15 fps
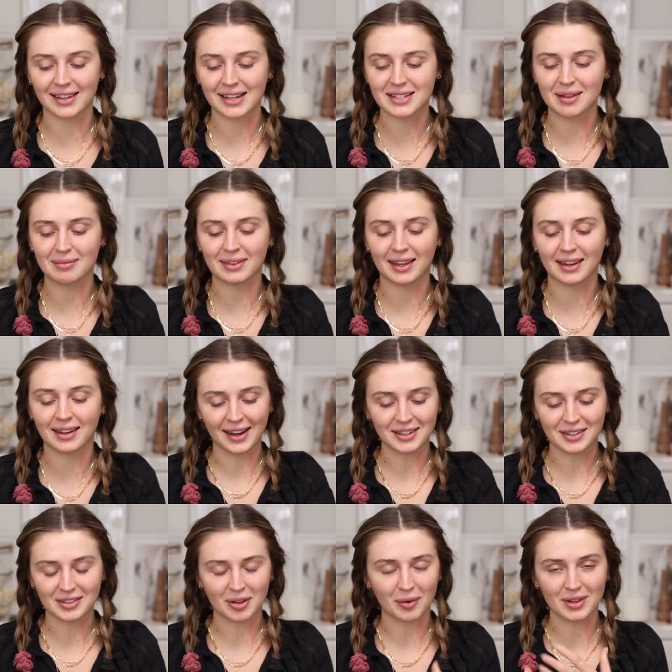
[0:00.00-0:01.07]
That's something I
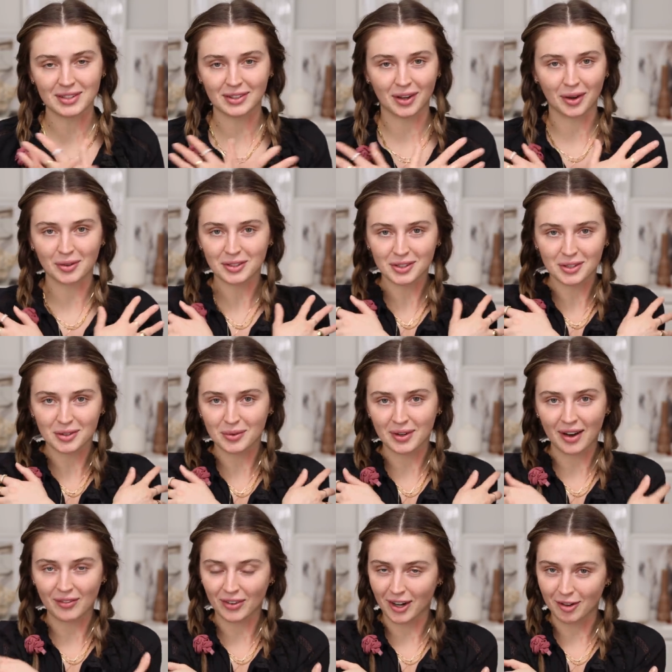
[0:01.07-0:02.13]
just always go to
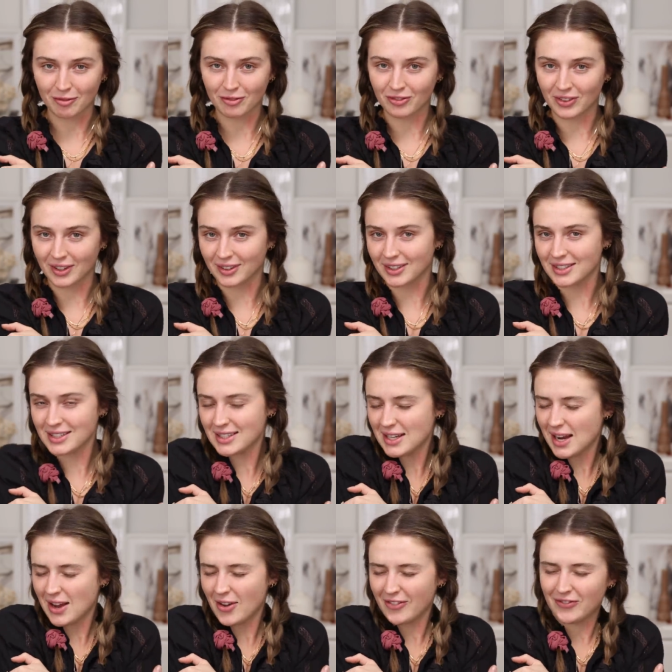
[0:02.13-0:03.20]
whenever I'm feeling
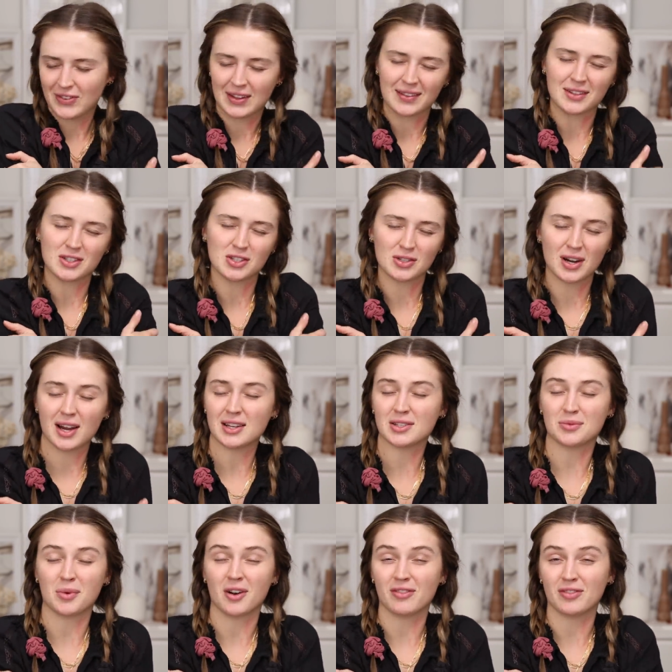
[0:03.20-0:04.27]
down, feeling
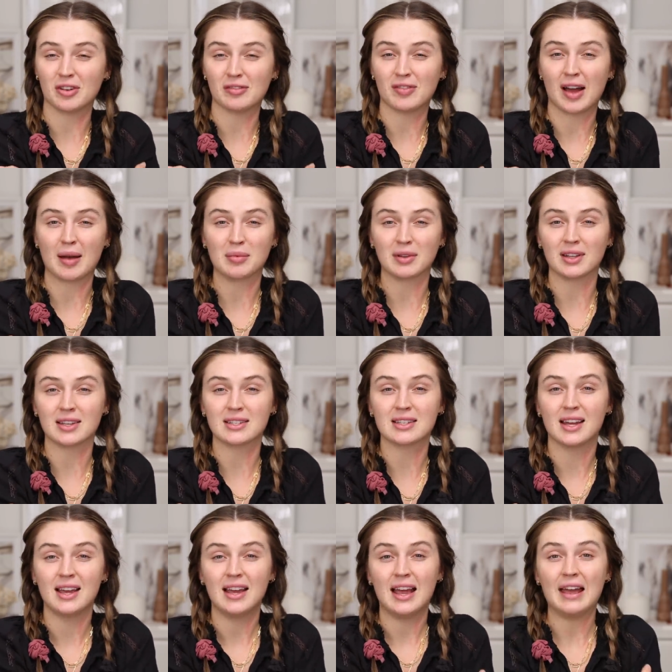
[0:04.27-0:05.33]
stressed, wanna feel fabulous
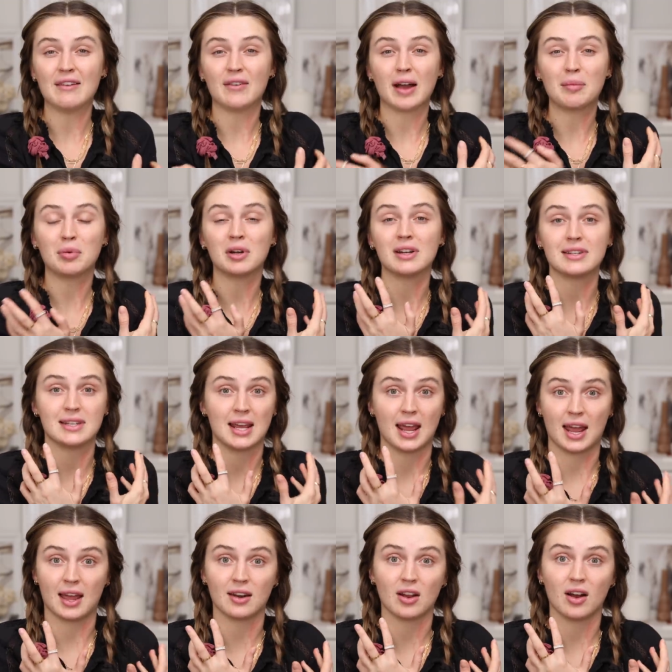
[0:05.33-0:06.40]
if I put a
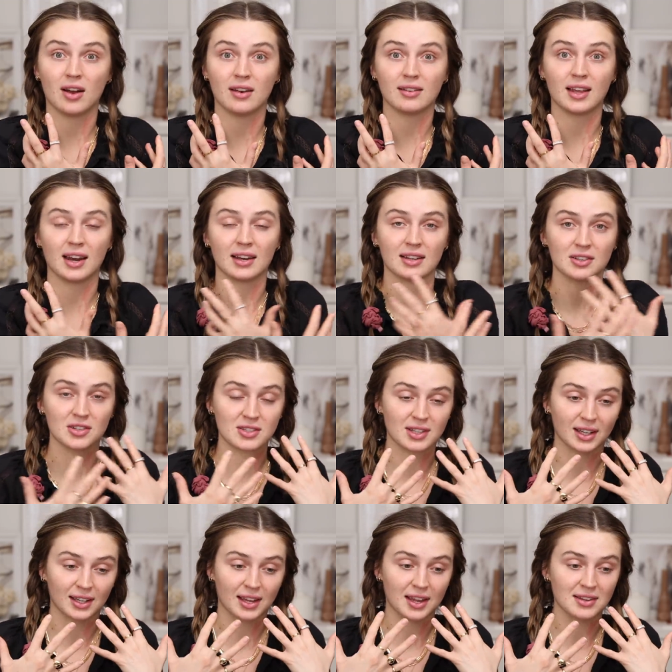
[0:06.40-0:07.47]
tan on, that just
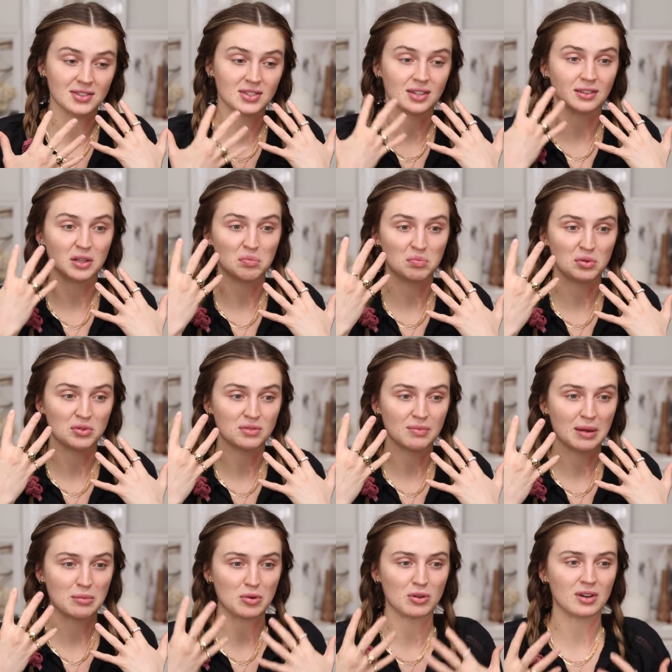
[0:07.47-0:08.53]
like instantly boosts
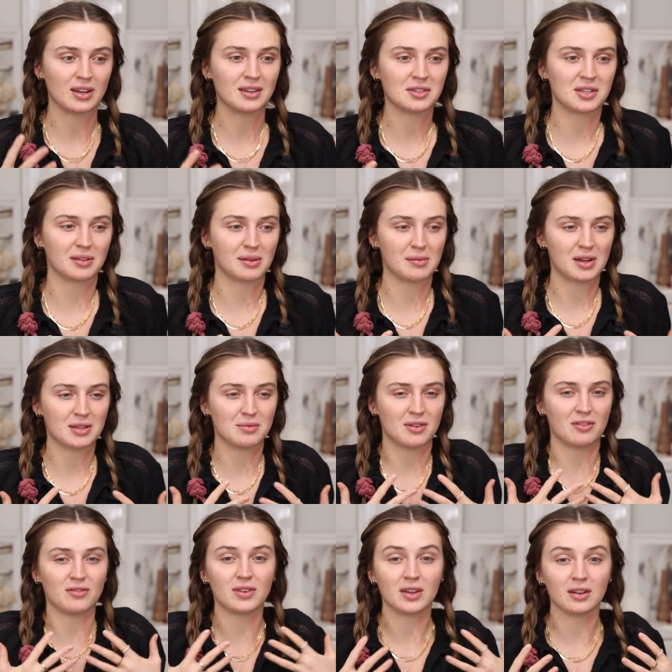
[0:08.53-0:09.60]
my mood. It instantly makes me
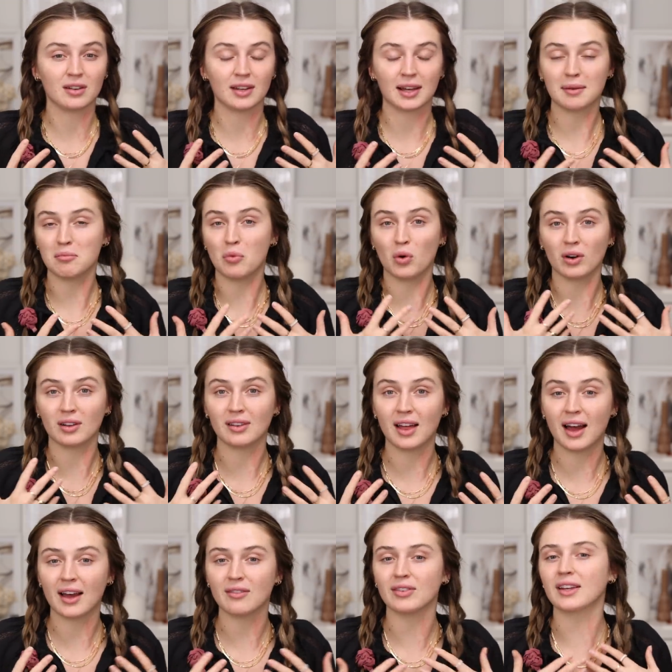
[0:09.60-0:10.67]
feel like more alive.